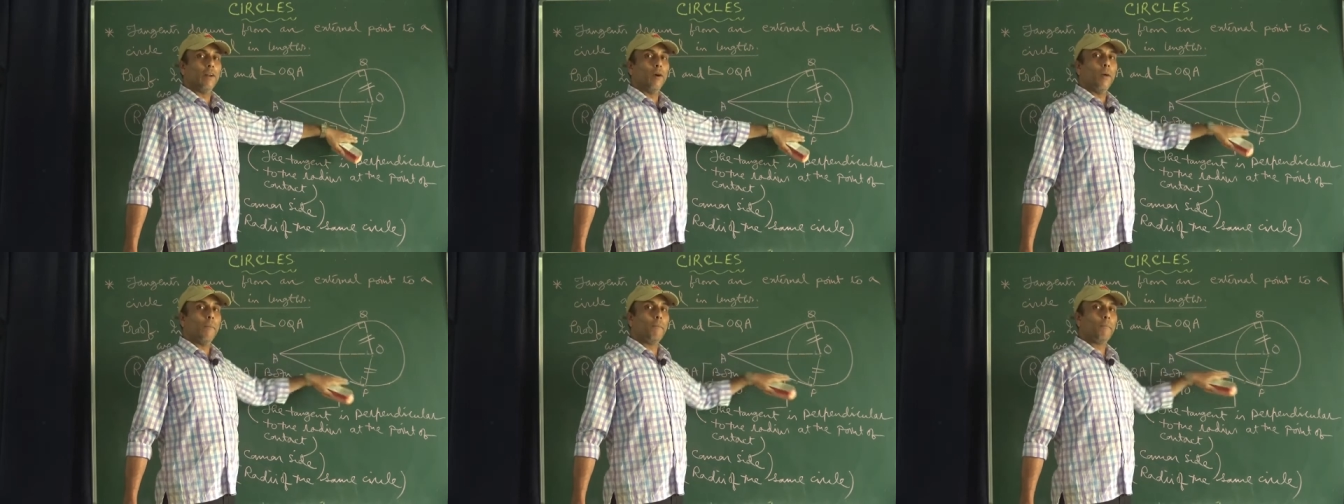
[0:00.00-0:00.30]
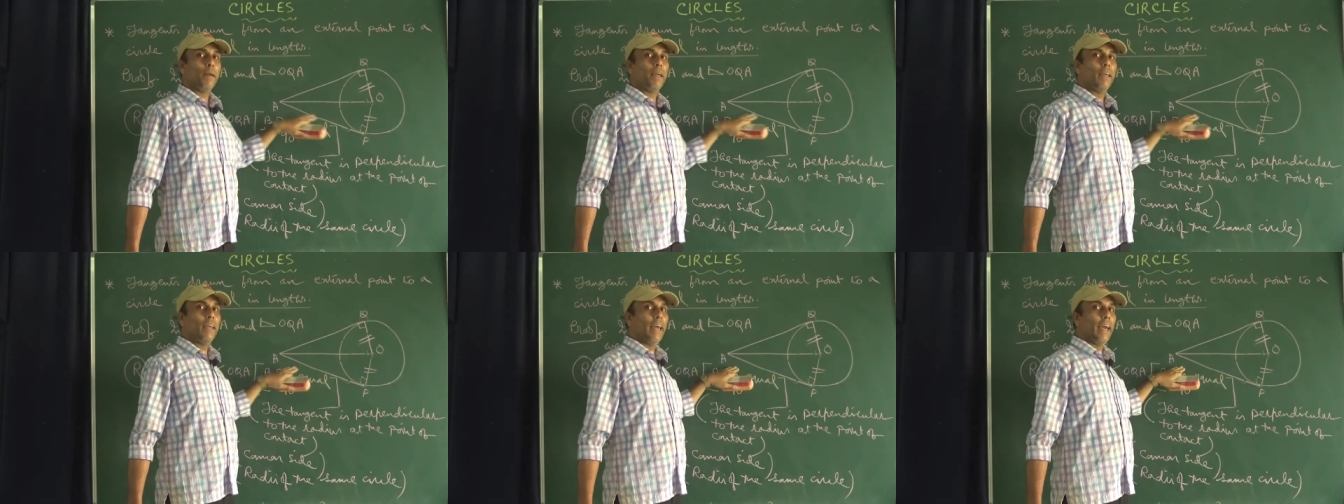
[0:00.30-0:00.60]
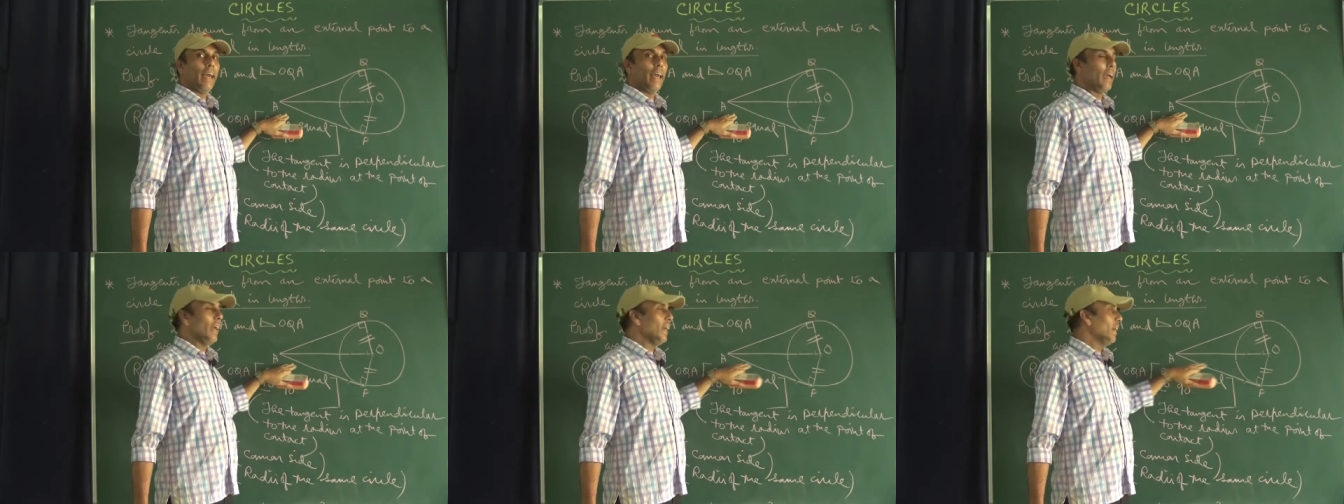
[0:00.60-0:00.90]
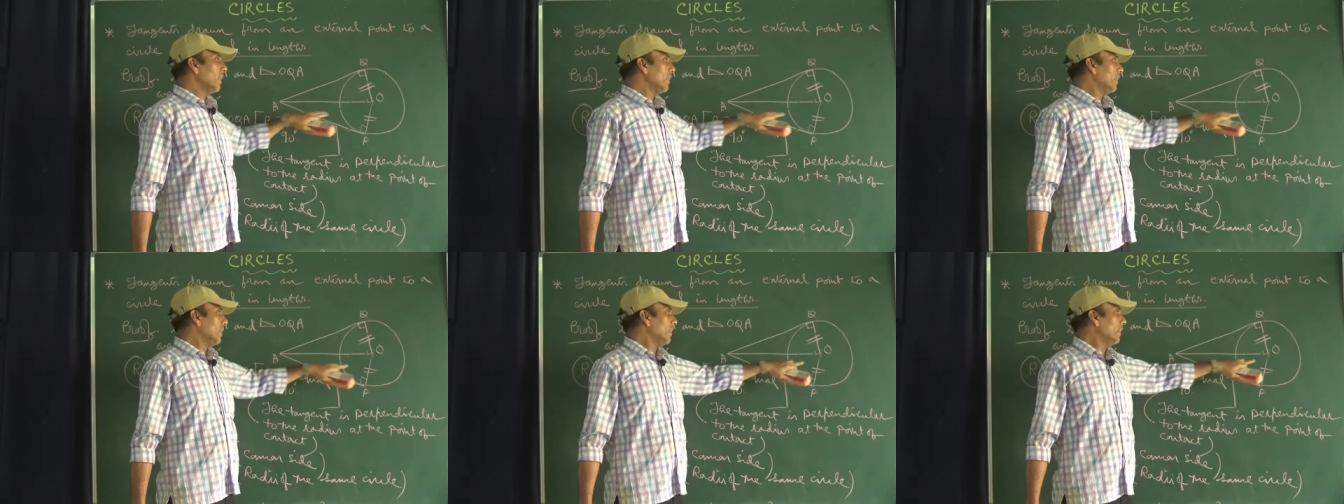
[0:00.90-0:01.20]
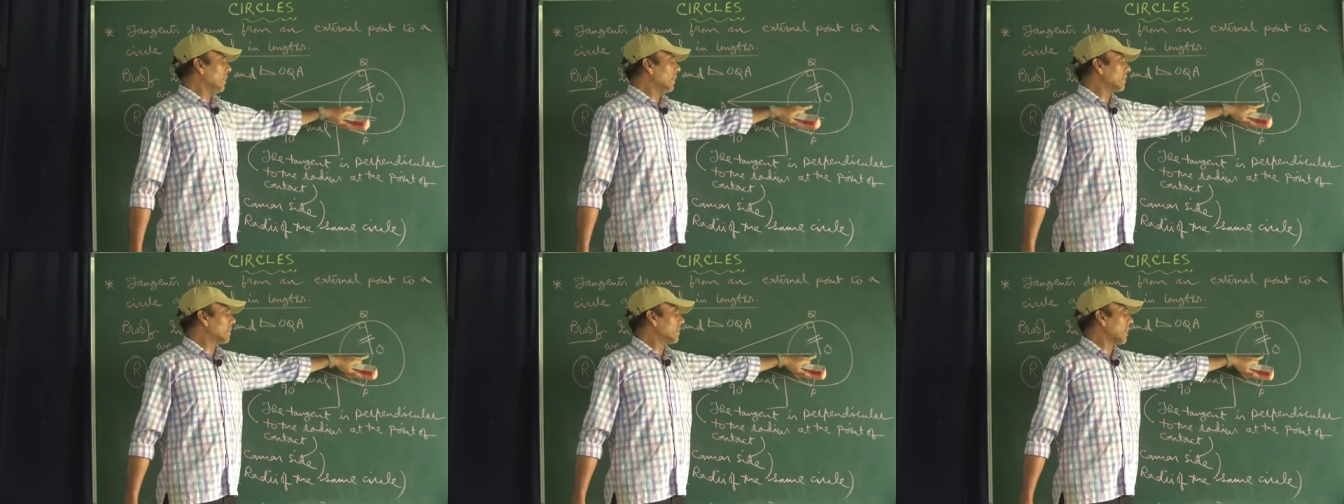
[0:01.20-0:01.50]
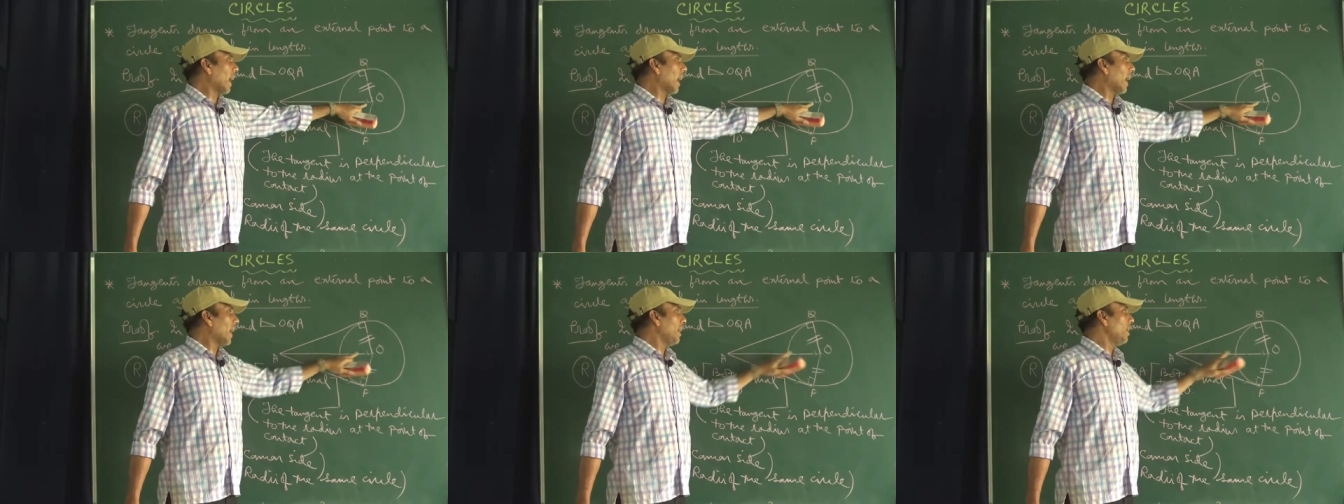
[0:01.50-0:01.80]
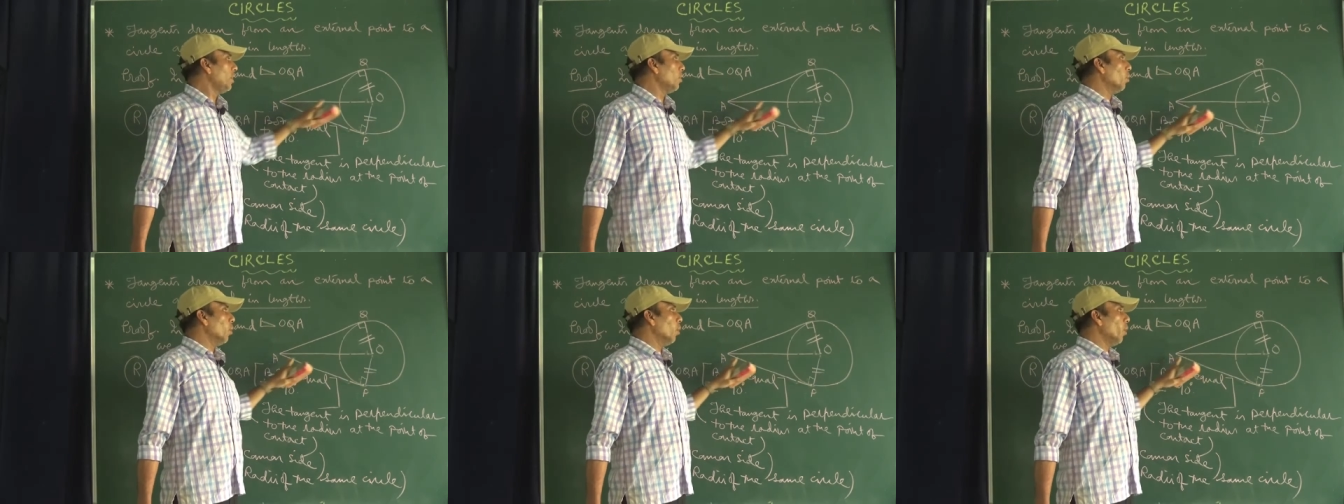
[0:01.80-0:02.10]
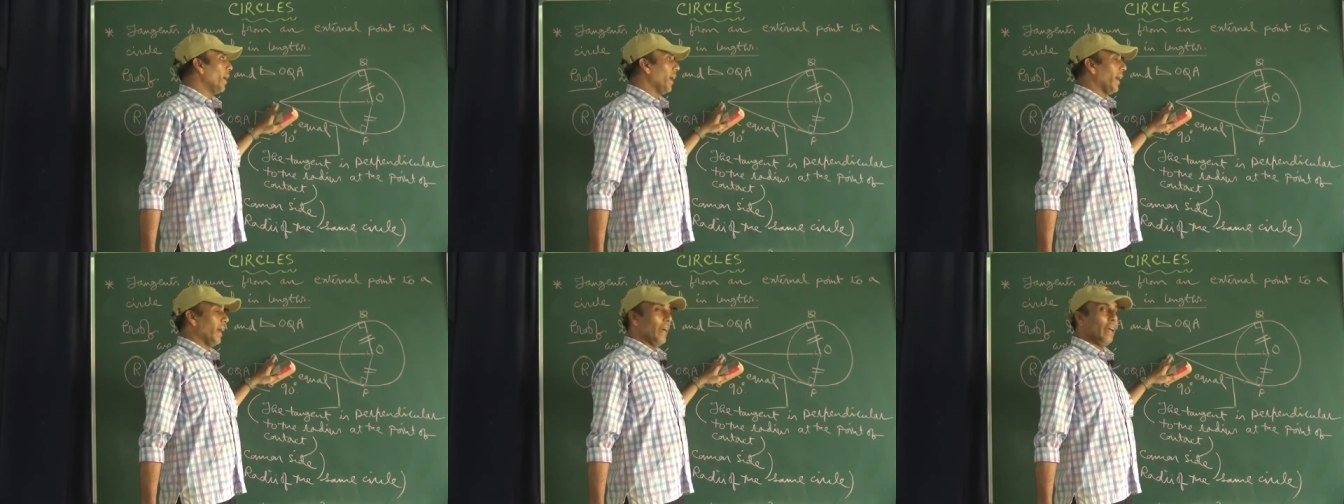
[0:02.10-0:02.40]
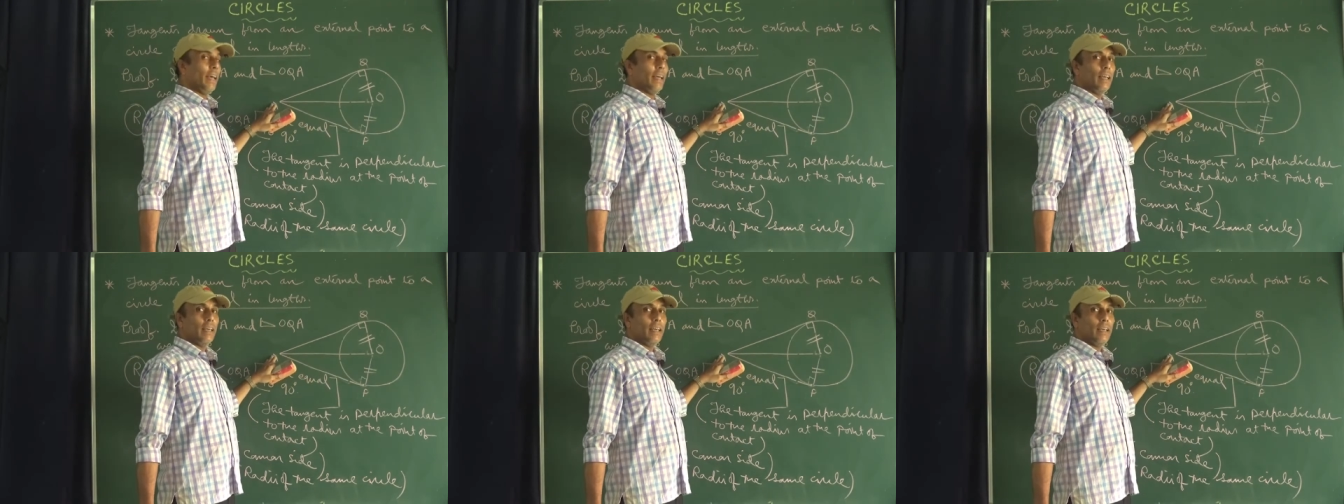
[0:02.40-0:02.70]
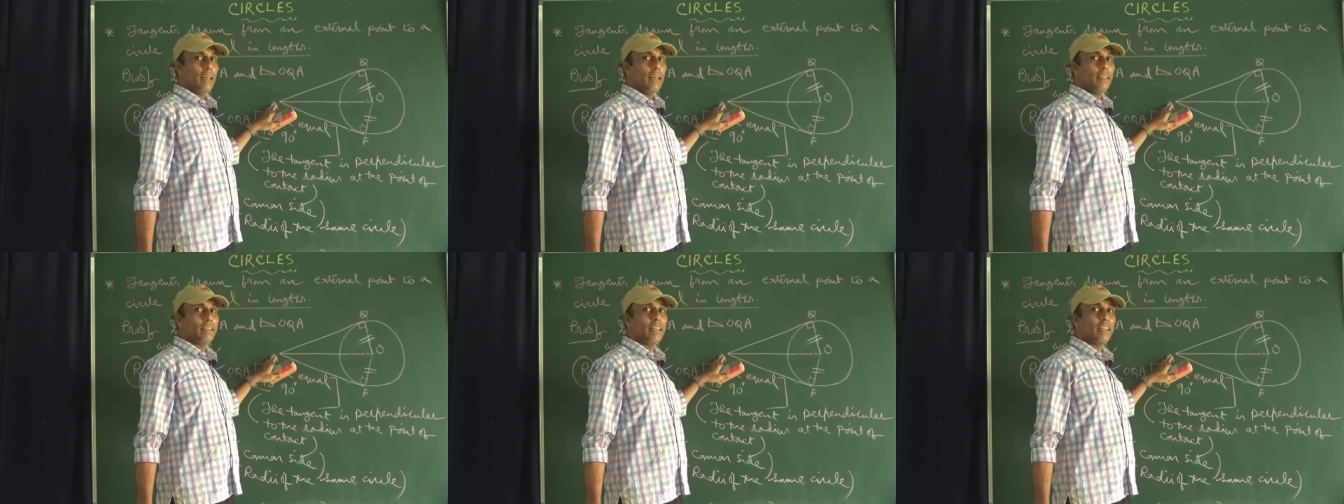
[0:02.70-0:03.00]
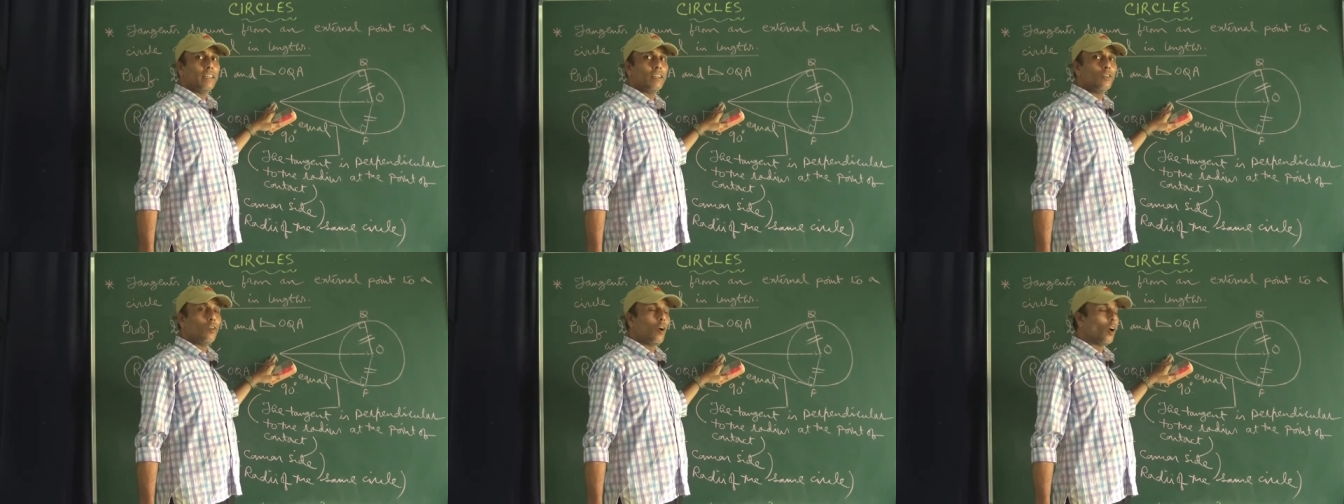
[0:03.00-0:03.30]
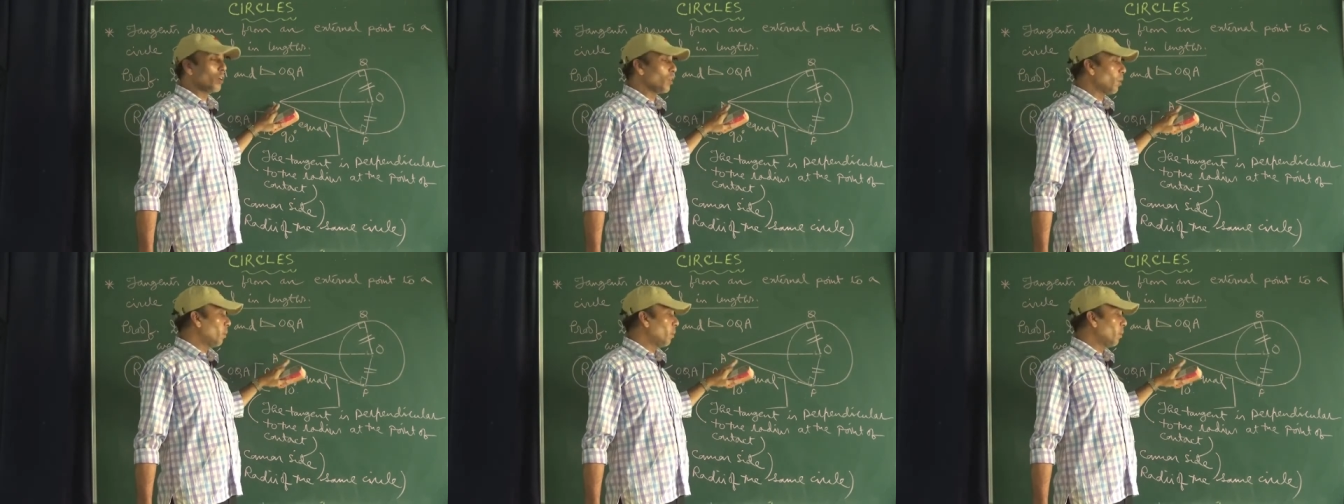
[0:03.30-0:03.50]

O P A, the side O A, is it not